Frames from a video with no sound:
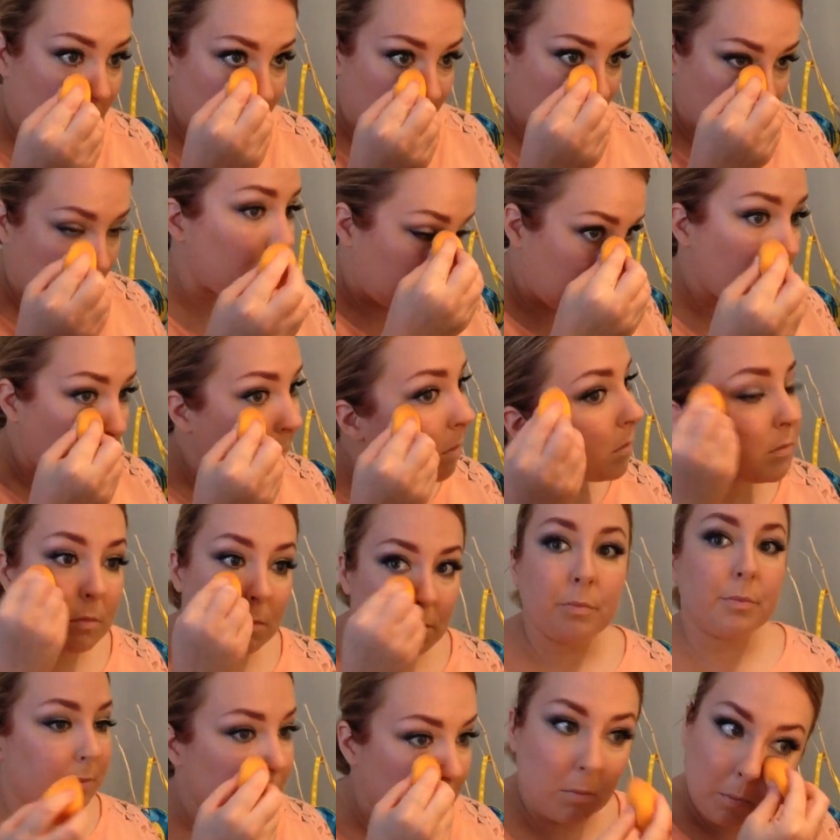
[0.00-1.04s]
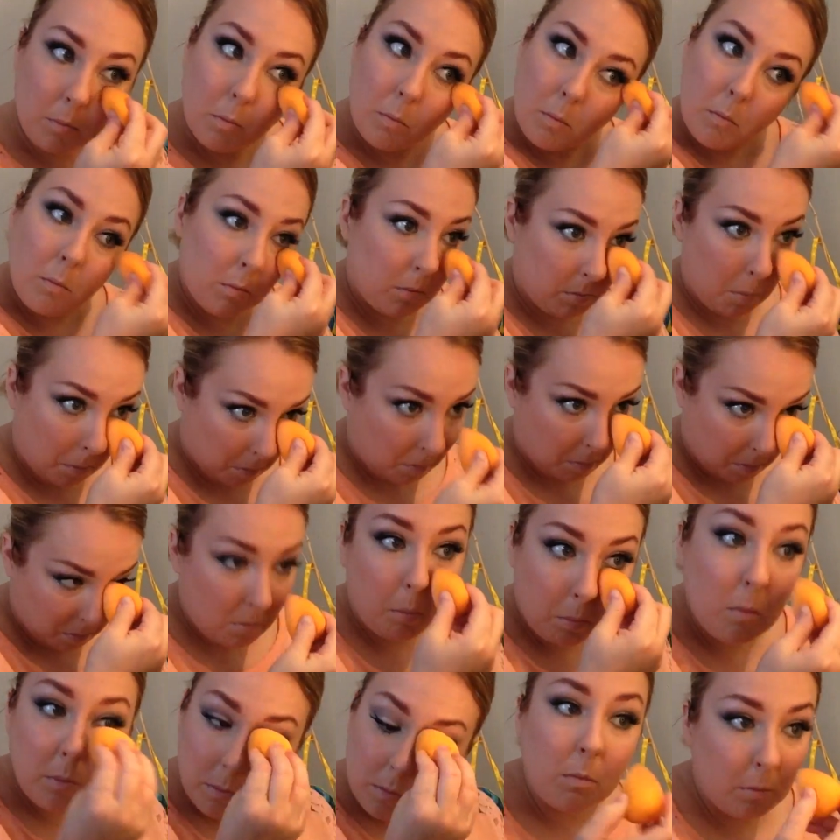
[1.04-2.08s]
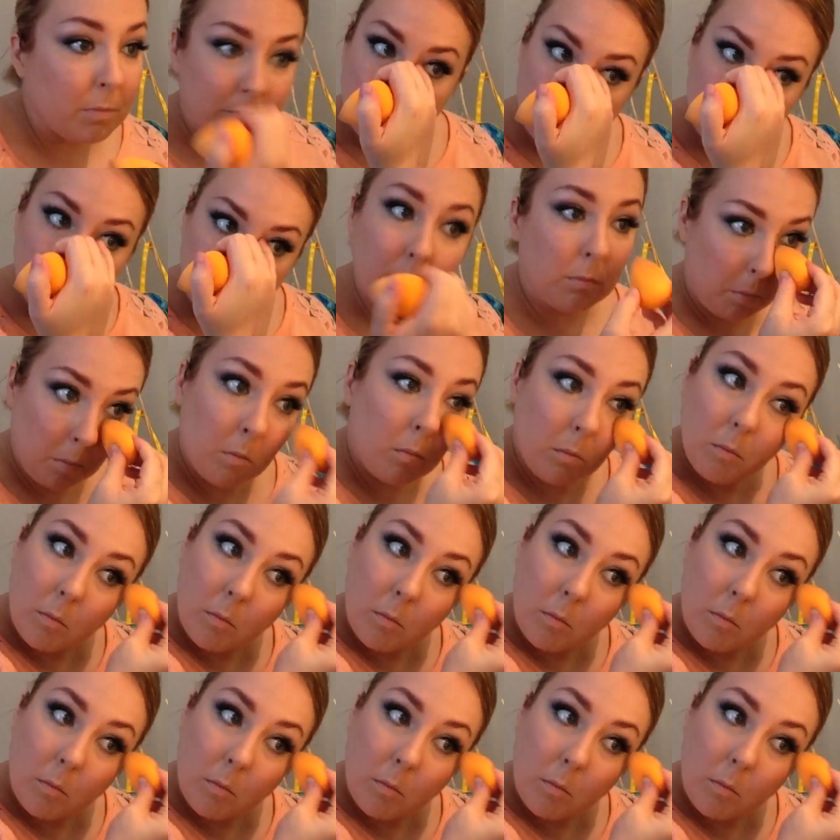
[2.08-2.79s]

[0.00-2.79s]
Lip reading: highlighter under my eyes because I've